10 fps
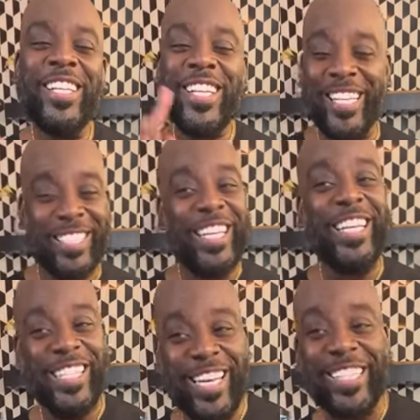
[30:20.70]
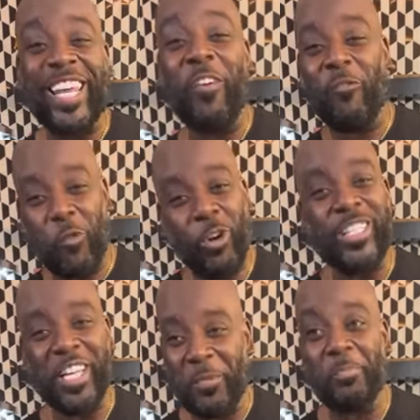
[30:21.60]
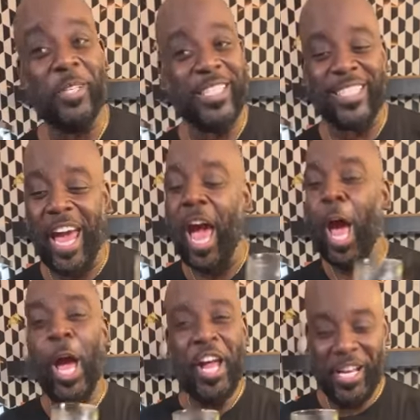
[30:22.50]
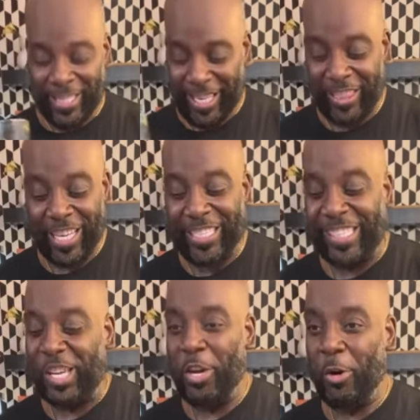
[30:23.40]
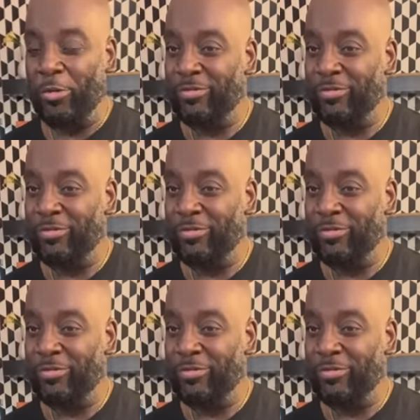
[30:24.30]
Yes, he did say a 14 piece set. Isn't this cute?